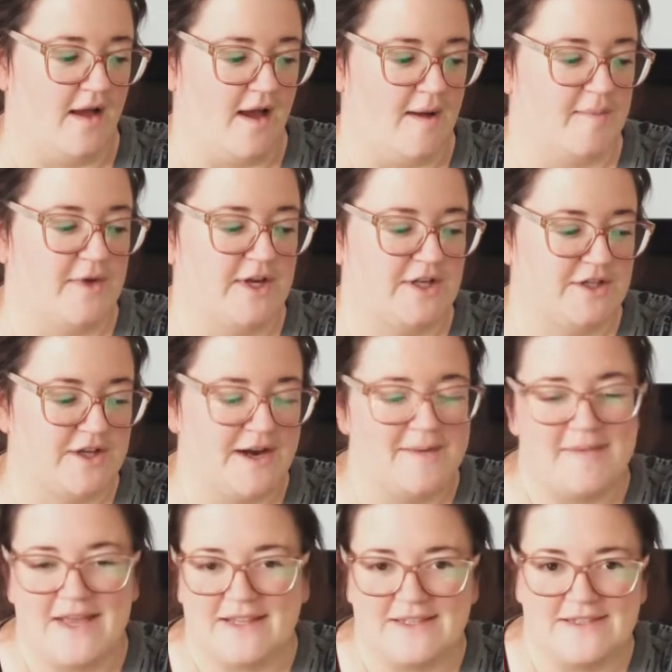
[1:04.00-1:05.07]
I'm gonna try to
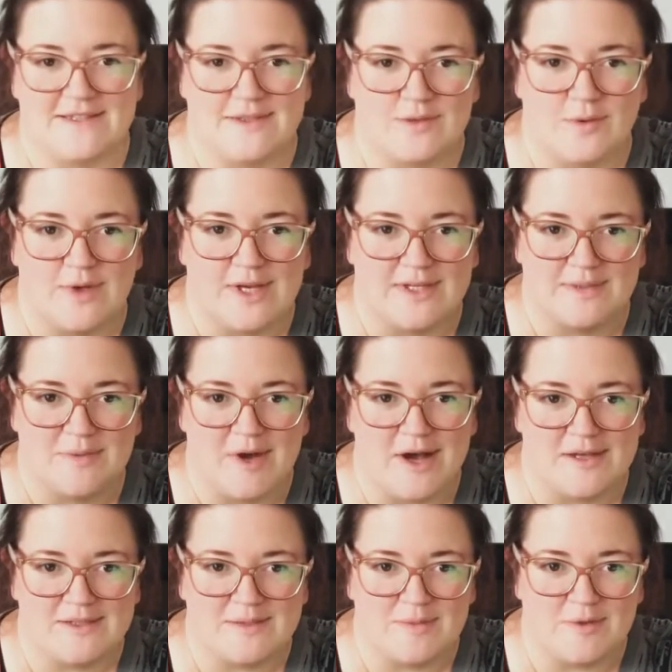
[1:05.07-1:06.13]
make this as quick as
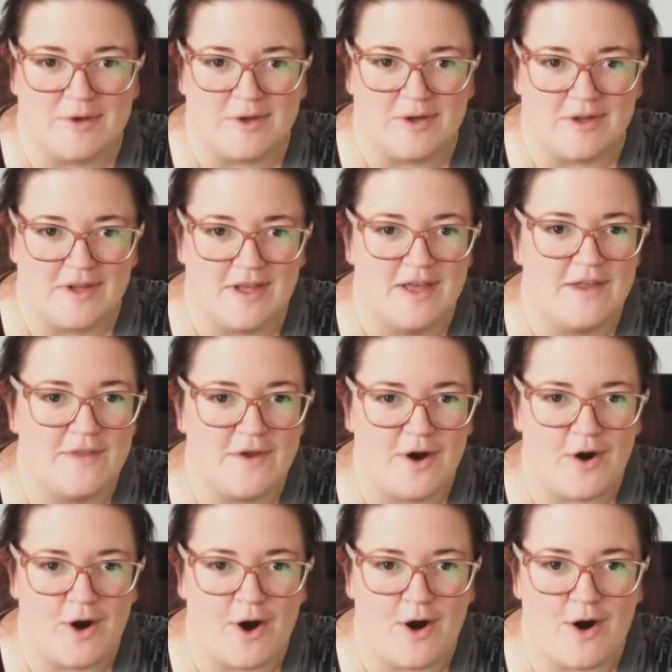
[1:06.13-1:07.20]
possible.
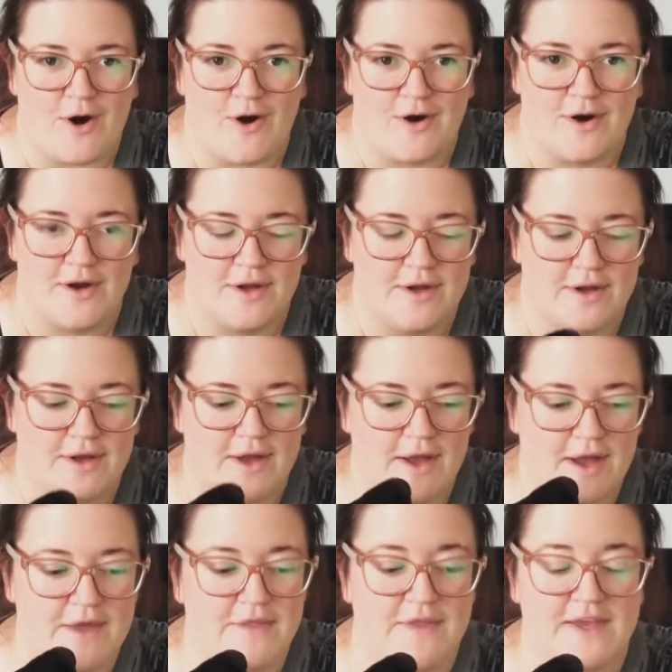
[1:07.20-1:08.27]
There are,
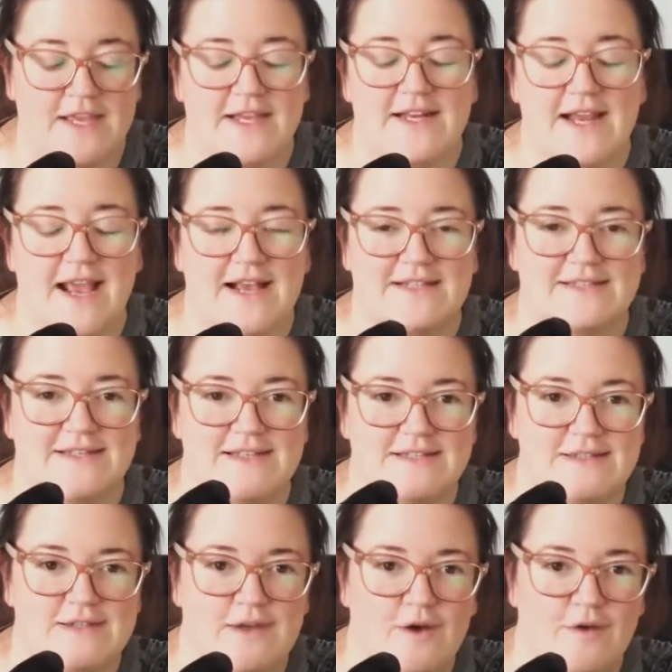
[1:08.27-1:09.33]
I think in
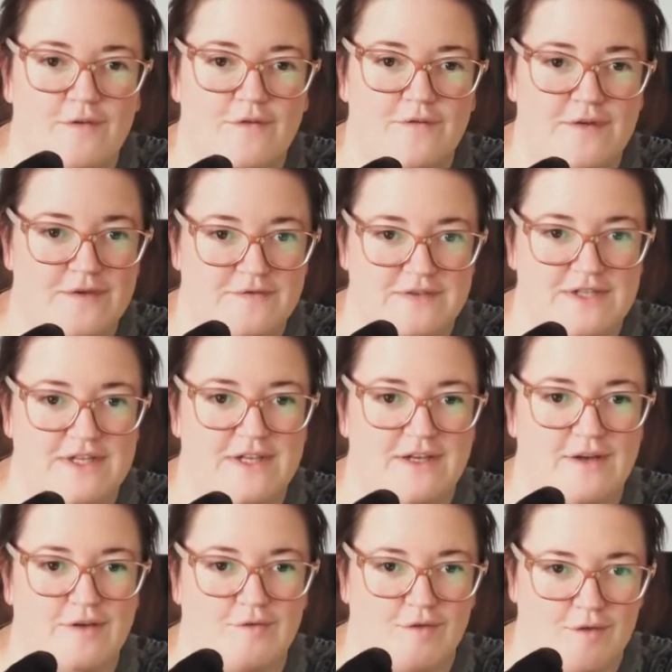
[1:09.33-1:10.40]
excess of
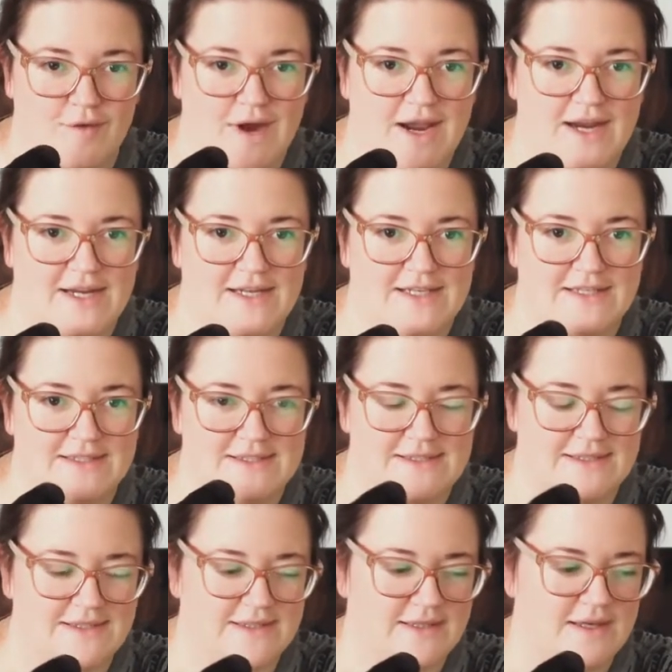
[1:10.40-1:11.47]
50
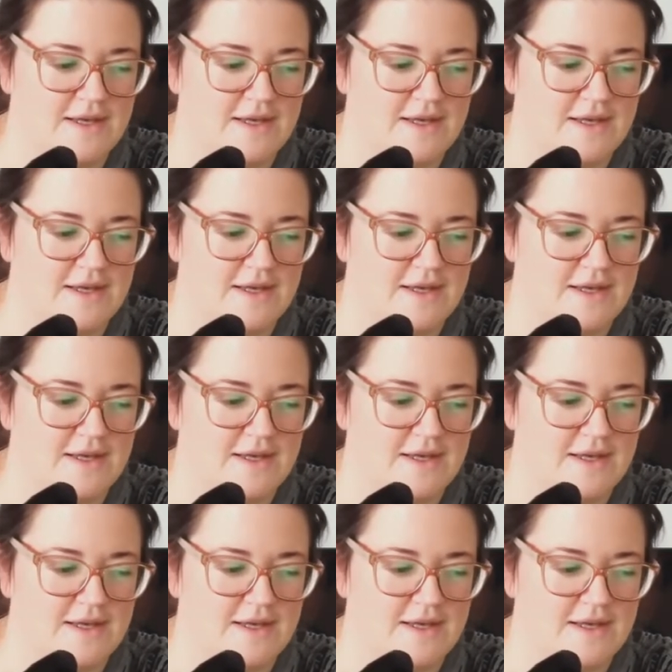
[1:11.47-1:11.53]
varieties.